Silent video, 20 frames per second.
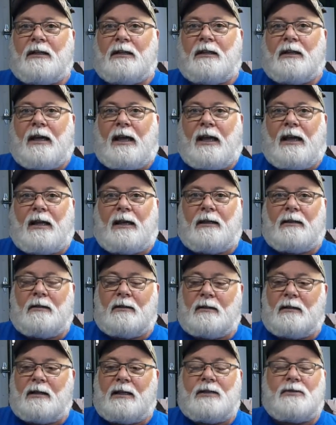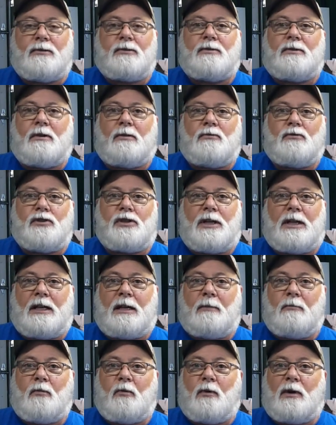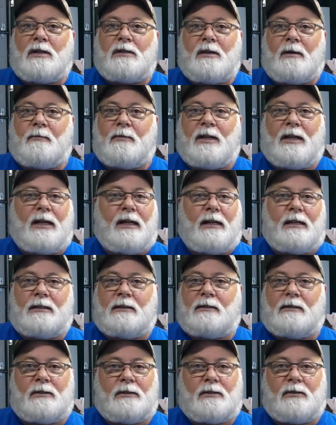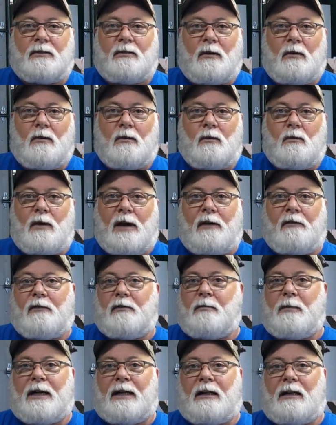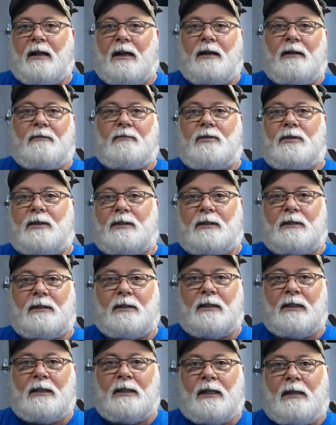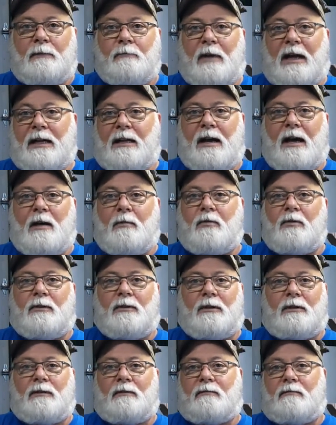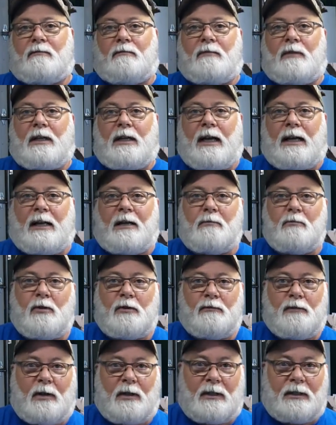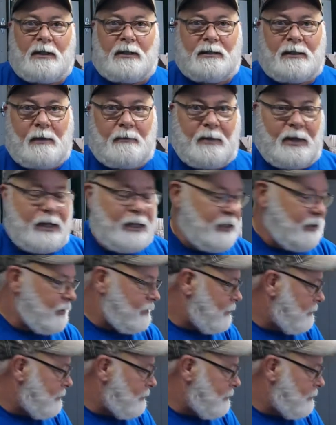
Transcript: And these are so cheap, once I'm done, I just throw it away with my gloves and my dauber, and then I can move on to something else.